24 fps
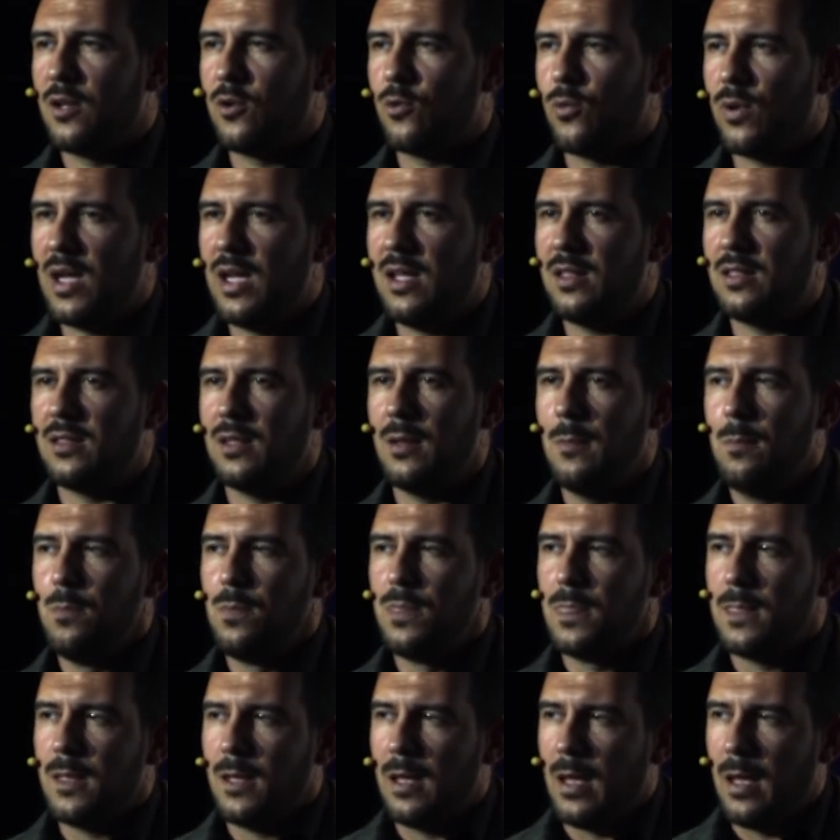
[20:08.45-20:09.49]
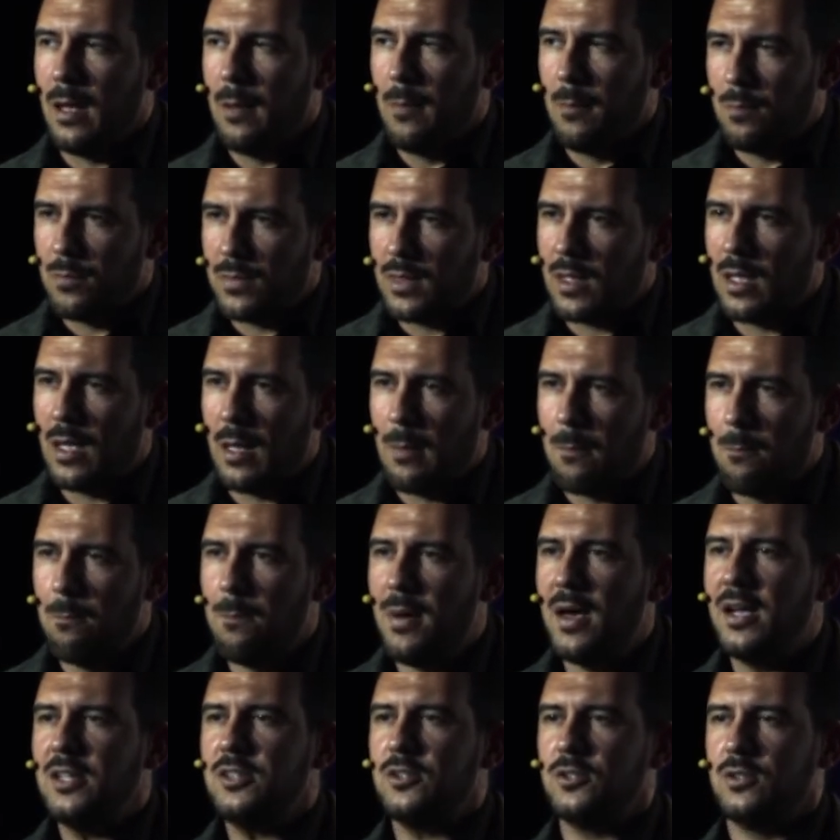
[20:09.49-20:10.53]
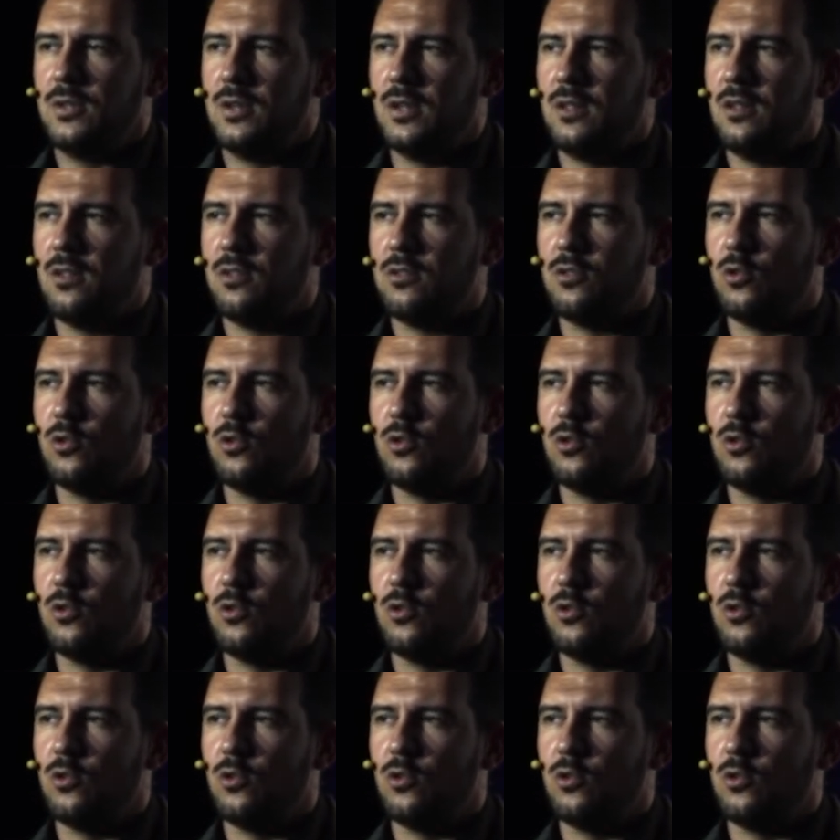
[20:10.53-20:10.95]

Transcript: create a better